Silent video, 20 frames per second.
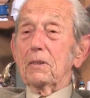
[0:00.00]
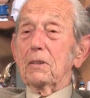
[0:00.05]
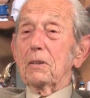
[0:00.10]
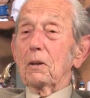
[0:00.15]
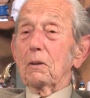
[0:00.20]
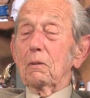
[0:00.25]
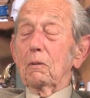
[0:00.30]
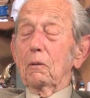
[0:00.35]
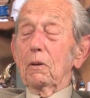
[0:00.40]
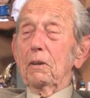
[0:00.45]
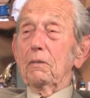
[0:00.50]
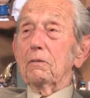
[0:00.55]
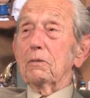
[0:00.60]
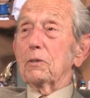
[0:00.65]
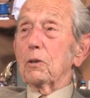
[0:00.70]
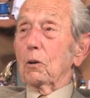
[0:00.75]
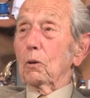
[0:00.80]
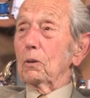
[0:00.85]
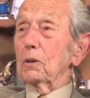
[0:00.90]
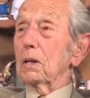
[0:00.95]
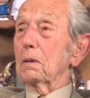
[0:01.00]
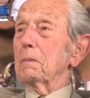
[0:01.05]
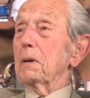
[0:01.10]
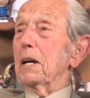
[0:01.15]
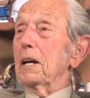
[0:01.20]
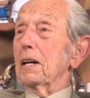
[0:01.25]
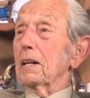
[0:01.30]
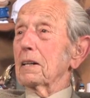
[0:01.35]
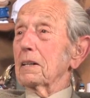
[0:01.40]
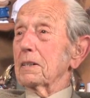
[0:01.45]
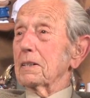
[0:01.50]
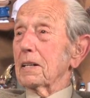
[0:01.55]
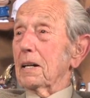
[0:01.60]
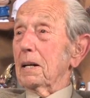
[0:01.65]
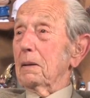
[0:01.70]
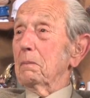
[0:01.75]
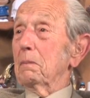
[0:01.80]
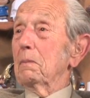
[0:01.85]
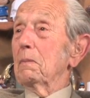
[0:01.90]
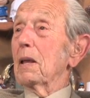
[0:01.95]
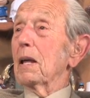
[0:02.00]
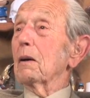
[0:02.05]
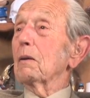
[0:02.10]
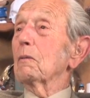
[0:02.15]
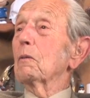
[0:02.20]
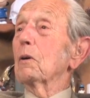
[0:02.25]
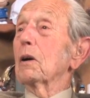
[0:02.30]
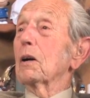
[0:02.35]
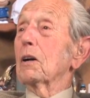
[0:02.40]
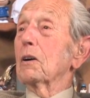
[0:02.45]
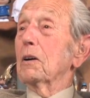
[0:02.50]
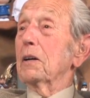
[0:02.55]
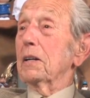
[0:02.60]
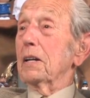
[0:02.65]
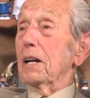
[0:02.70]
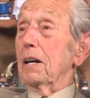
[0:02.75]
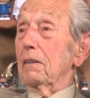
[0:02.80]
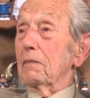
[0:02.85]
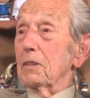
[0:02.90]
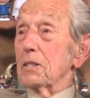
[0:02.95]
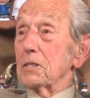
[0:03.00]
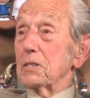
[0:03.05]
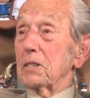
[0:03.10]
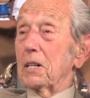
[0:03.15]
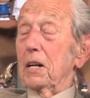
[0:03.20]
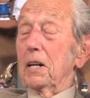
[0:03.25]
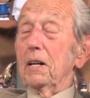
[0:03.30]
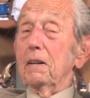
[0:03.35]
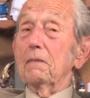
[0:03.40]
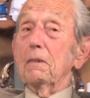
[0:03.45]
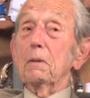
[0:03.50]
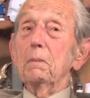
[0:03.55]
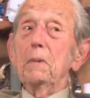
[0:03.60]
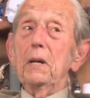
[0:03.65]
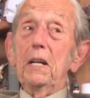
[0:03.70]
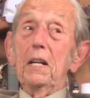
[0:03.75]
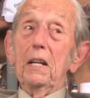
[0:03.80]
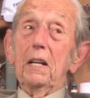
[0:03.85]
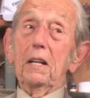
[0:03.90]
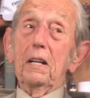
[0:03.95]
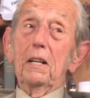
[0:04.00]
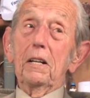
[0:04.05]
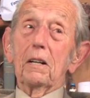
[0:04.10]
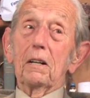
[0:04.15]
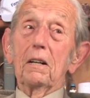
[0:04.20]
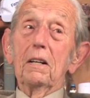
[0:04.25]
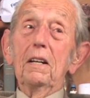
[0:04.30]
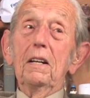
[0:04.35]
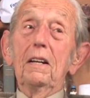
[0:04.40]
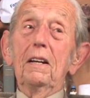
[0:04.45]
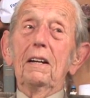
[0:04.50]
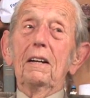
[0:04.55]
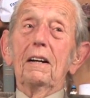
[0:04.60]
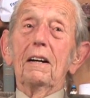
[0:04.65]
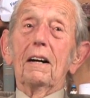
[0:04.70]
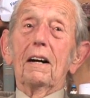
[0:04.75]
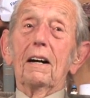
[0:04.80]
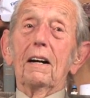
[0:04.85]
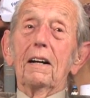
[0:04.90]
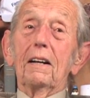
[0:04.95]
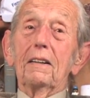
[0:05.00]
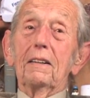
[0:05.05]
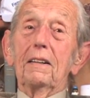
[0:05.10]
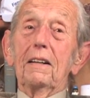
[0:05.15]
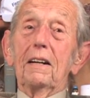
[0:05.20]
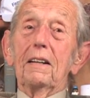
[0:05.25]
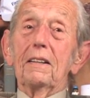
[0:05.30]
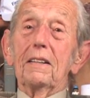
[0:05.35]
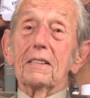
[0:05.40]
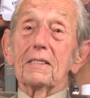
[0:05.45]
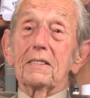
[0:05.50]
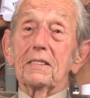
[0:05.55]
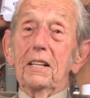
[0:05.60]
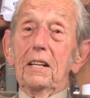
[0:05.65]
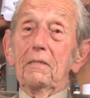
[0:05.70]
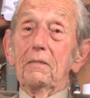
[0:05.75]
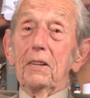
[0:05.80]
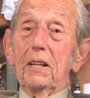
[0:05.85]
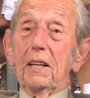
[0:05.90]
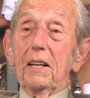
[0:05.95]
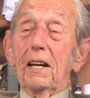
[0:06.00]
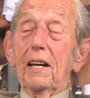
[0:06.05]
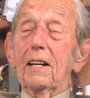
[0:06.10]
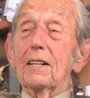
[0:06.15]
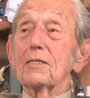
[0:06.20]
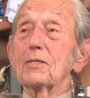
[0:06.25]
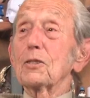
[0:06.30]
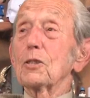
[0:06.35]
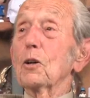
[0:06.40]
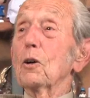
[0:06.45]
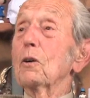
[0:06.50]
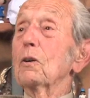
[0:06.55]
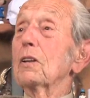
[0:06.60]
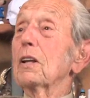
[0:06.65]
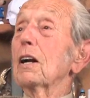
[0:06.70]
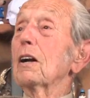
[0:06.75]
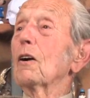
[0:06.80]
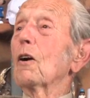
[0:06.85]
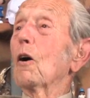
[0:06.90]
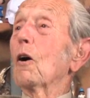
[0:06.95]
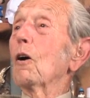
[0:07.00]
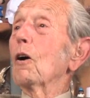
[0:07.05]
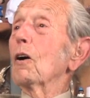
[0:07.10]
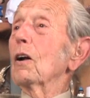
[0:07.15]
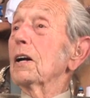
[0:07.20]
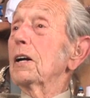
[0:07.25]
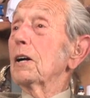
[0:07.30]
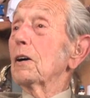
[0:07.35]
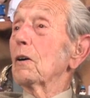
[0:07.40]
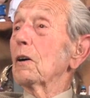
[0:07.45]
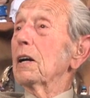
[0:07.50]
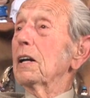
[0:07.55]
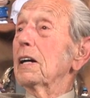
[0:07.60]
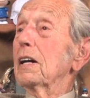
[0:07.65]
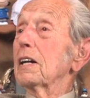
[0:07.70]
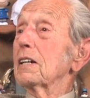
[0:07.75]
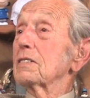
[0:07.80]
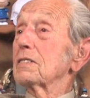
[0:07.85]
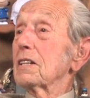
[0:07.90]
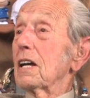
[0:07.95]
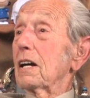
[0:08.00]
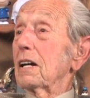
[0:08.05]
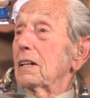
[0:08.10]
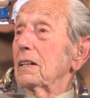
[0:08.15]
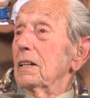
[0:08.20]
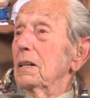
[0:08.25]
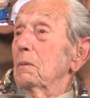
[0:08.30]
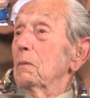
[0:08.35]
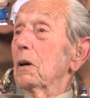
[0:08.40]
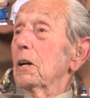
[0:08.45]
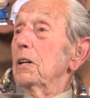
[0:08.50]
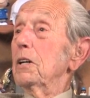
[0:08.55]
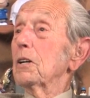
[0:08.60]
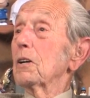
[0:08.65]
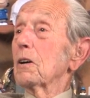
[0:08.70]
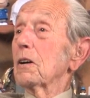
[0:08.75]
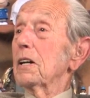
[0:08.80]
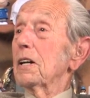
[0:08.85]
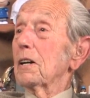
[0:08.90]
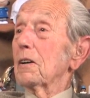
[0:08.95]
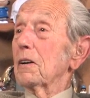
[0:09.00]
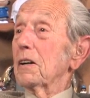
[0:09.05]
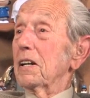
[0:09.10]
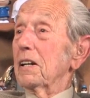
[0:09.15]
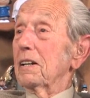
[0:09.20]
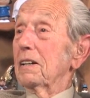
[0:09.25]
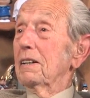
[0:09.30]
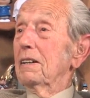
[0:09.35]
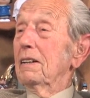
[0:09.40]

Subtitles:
We've told them ahead of time that we're going to have this kind of a meeting here on this evening, and so they're all hearing exactly what you're hearing.